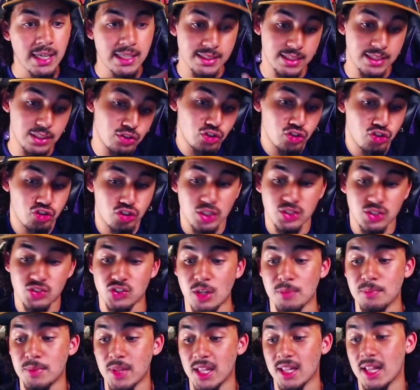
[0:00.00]
This is just
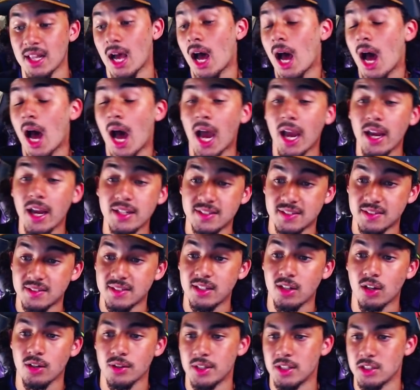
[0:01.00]
something that I
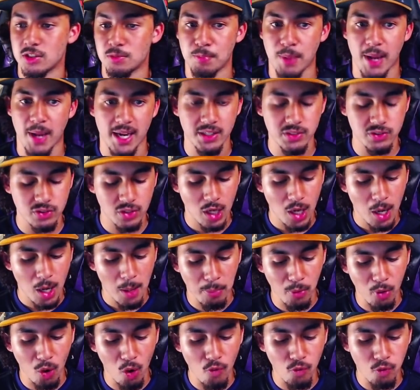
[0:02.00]
see on this base,
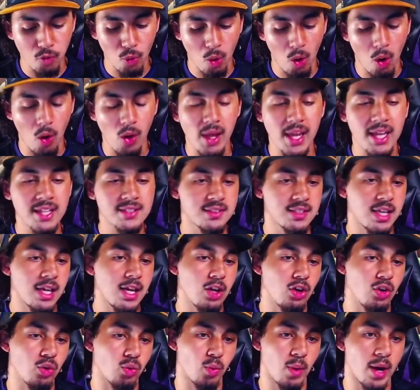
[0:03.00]
but overall, it's a
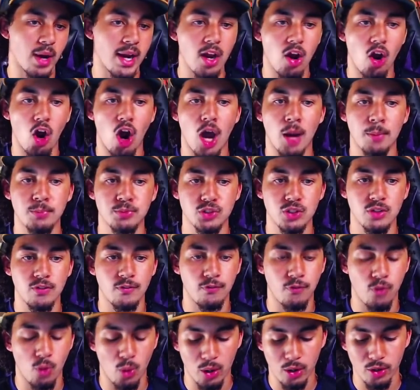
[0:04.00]
great option
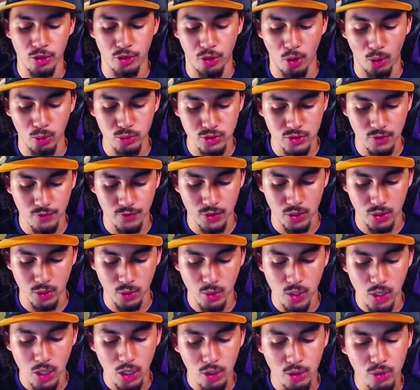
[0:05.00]
for those of
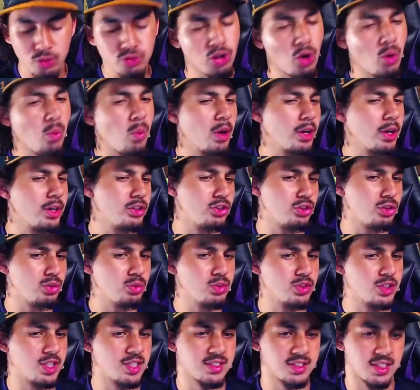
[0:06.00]
you who don't want to
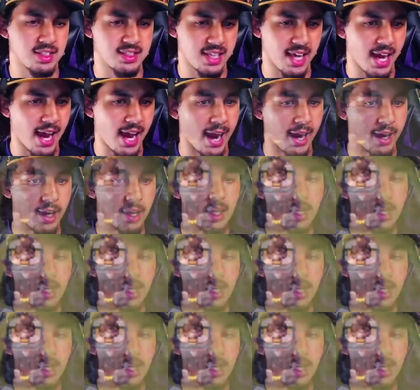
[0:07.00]
use this attack,